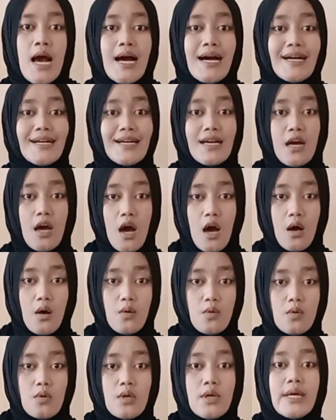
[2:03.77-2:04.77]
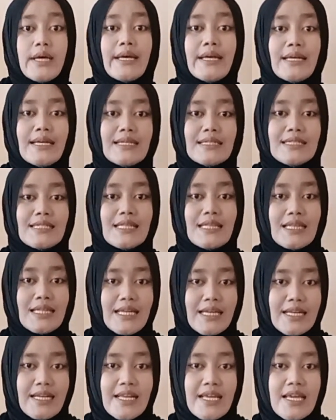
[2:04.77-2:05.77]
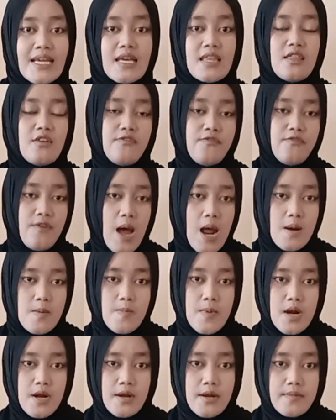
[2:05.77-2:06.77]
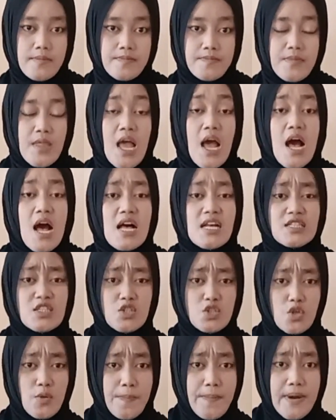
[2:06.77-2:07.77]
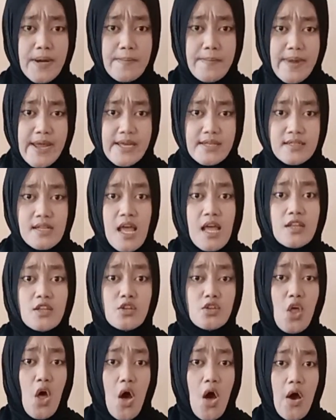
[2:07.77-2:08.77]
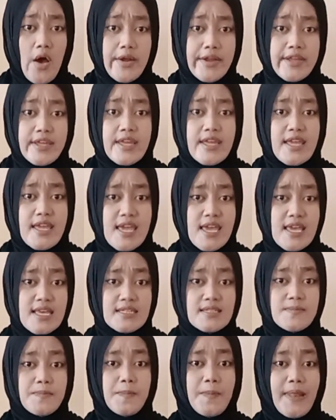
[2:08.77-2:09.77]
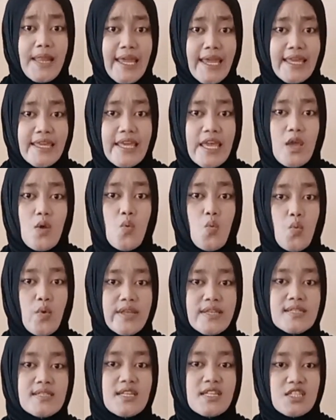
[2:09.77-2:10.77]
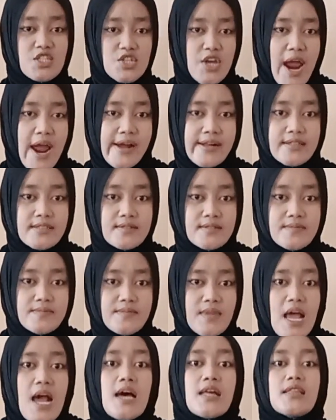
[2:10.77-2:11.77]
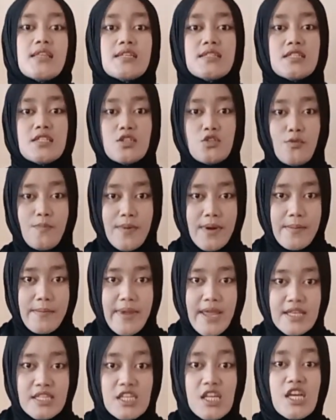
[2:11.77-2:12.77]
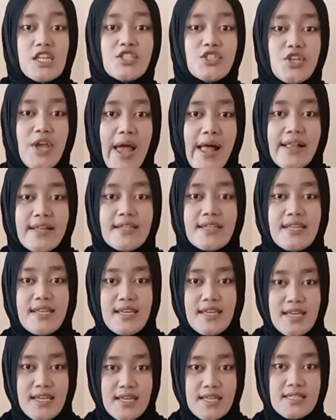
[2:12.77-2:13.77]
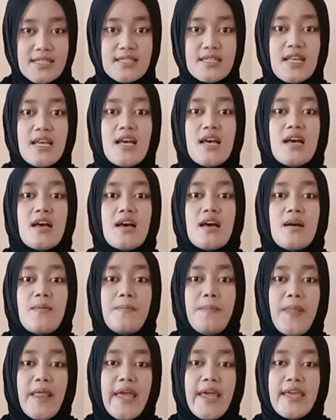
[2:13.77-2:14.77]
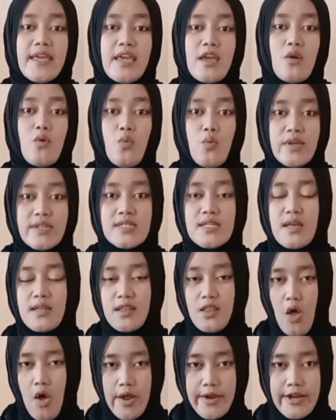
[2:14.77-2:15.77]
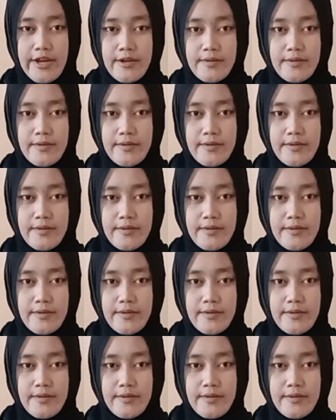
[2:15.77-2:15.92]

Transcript: A cow is leading the farmer. A Superman toy is playing with the child. The Superman child is playing with a toy.